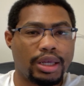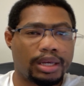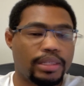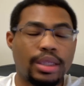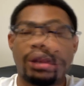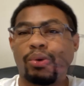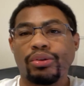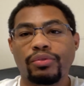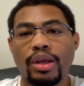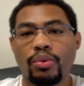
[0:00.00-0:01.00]
Yes, and the
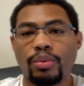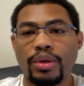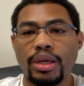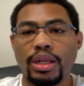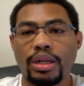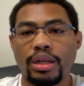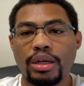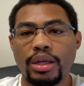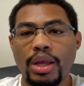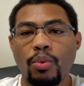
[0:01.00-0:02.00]
rest of that will be in
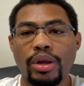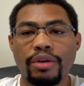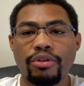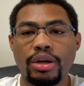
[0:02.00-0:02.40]
whatever